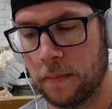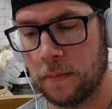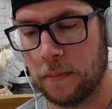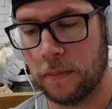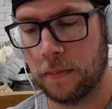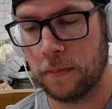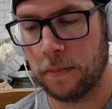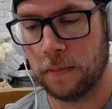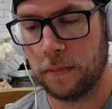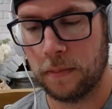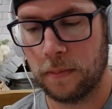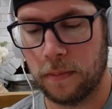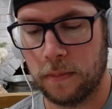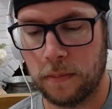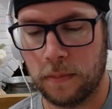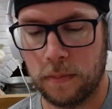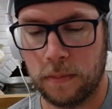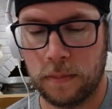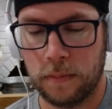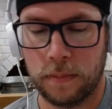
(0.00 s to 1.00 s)

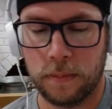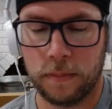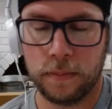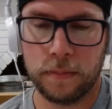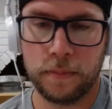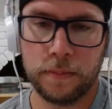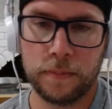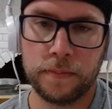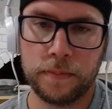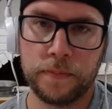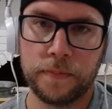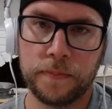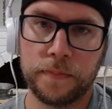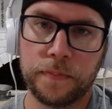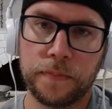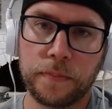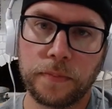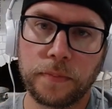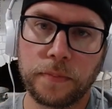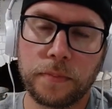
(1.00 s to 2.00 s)

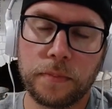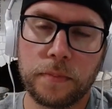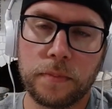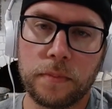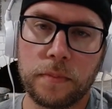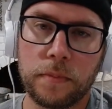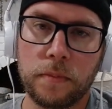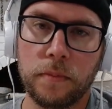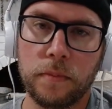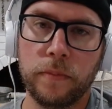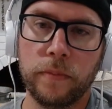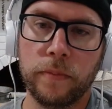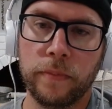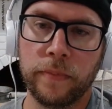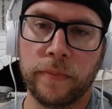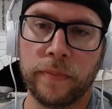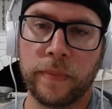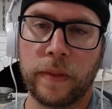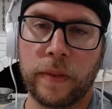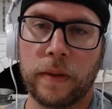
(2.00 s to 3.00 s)

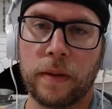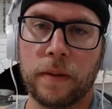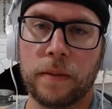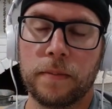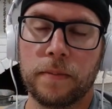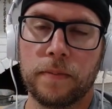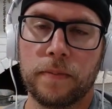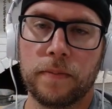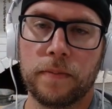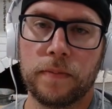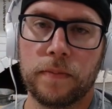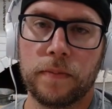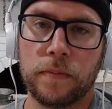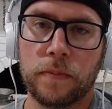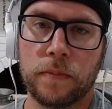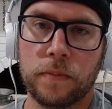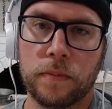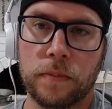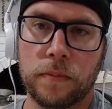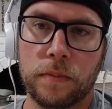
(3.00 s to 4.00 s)

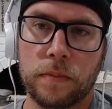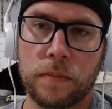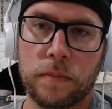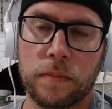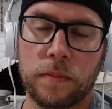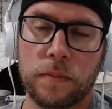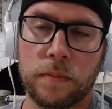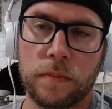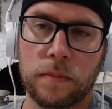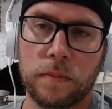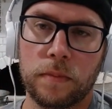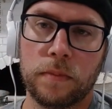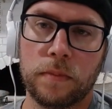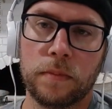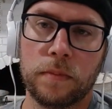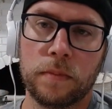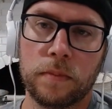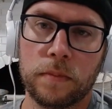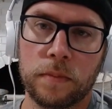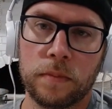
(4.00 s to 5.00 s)

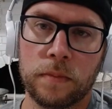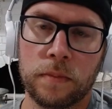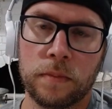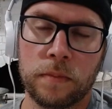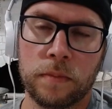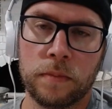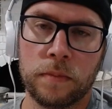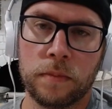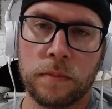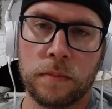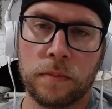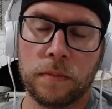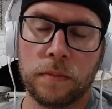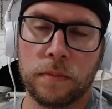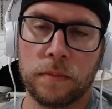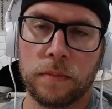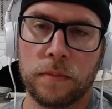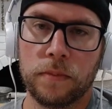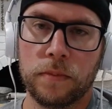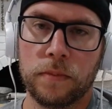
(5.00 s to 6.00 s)

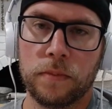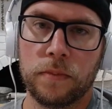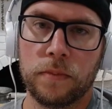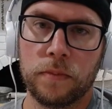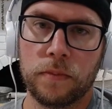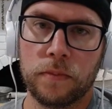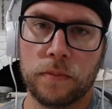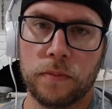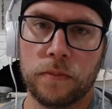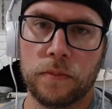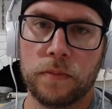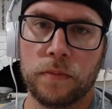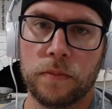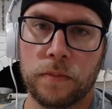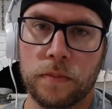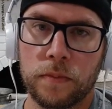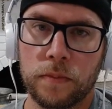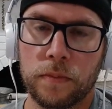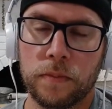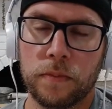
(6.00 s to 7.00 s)

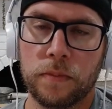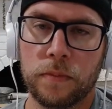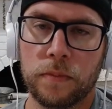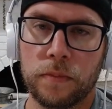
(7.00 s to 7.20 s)
This person isn't speaking.